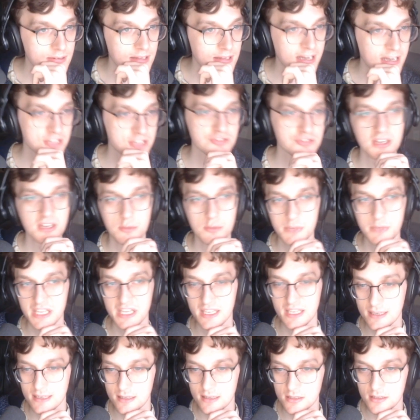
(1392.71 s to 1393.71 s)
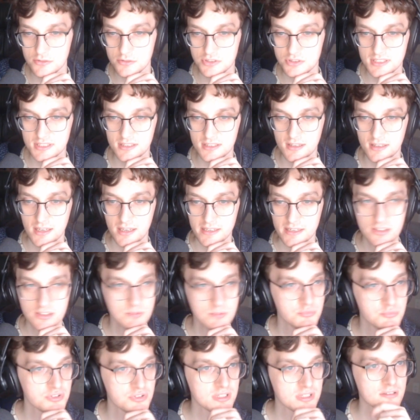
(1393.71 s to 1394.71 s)
Actually, I'll make it yellow just to line it
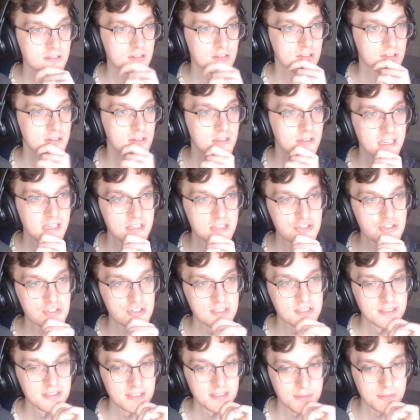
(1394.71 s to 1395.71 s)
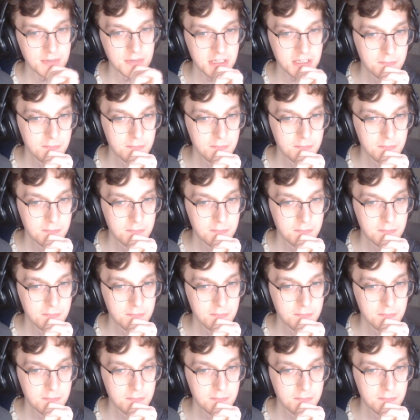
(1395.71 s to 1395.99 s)
up with the other cages. There we go.